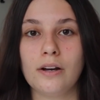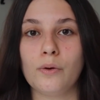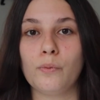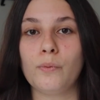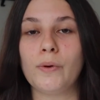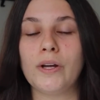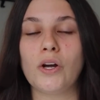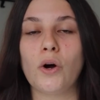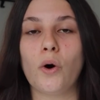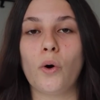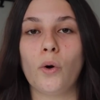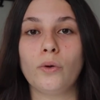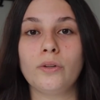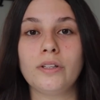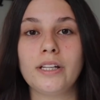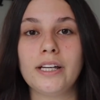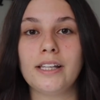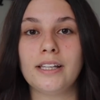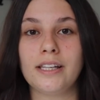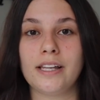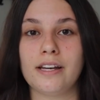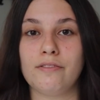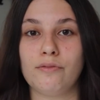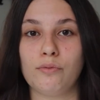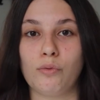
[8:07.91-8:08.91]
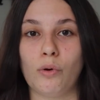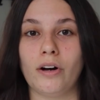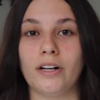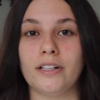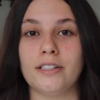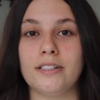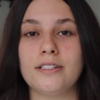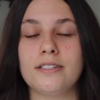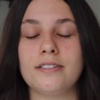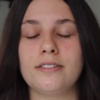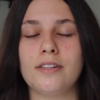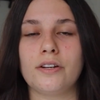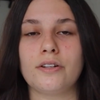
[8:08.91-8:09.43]
We only live
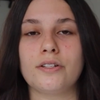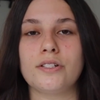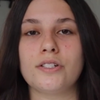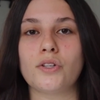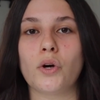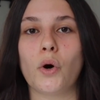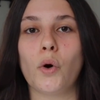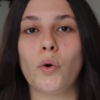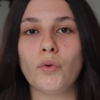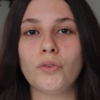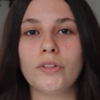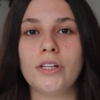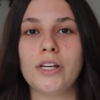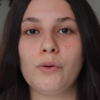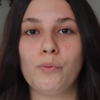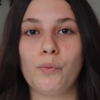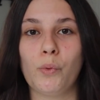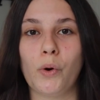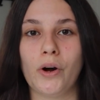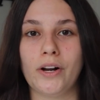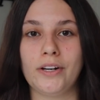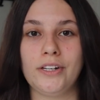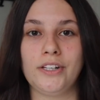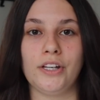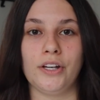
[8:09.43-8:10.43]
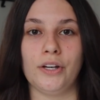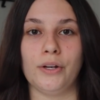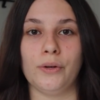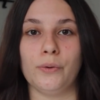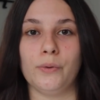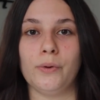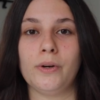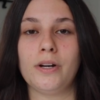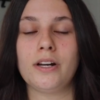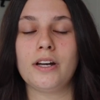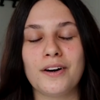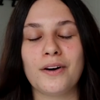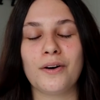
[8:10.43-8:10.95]
once. There is only one
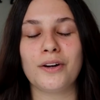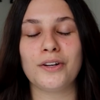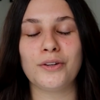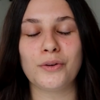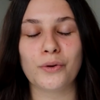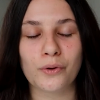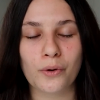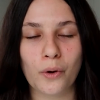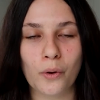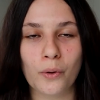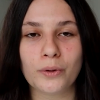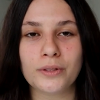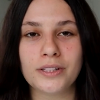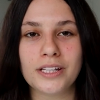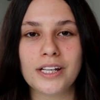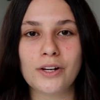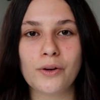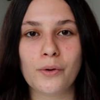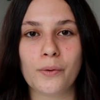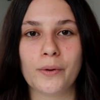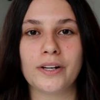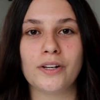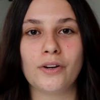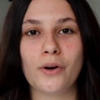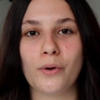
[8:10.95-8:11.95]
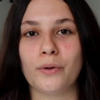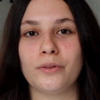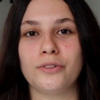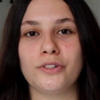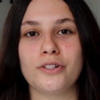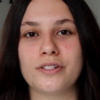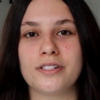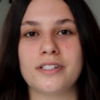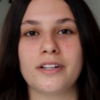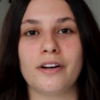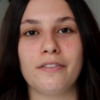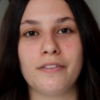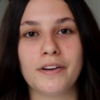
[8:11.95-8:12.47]
you. You're only going to hold
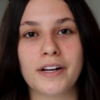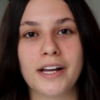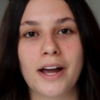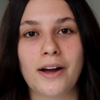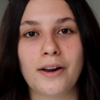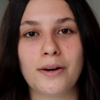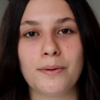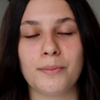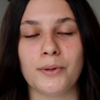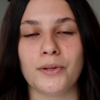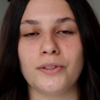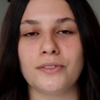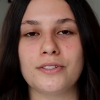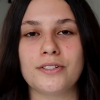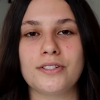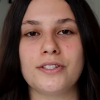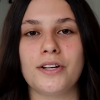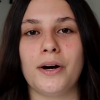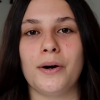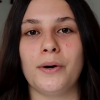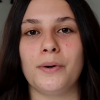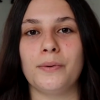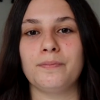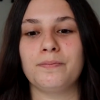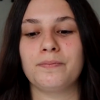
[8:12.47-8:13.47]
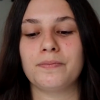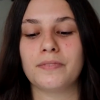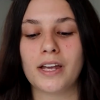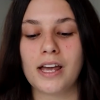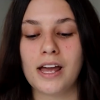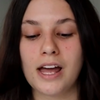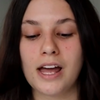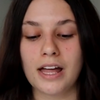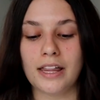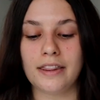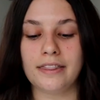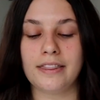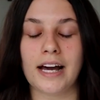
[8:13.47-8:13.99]
yourself accountable. So
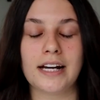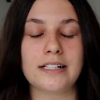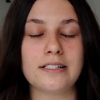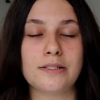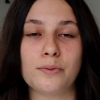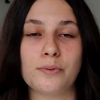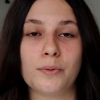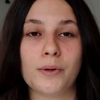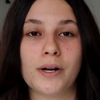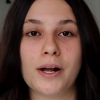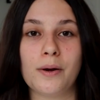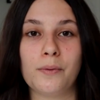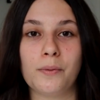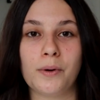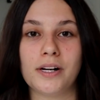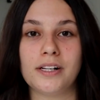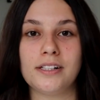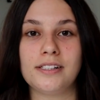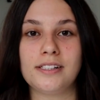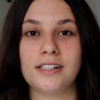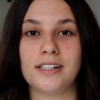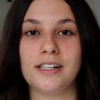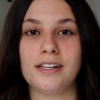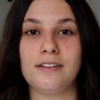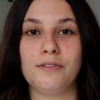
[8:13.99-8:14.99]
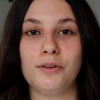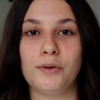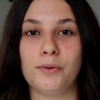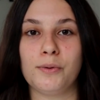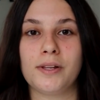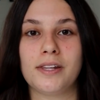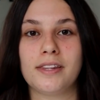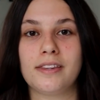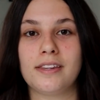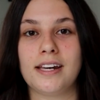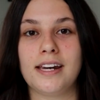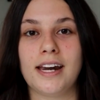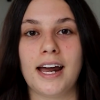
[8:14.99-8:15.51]
that's what I wanted to leave you
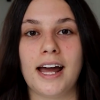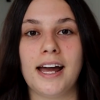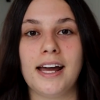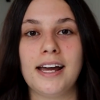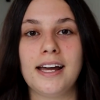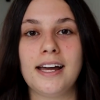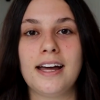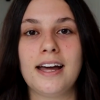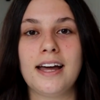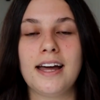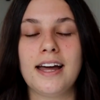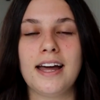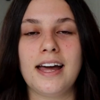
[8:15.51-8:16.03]
with today.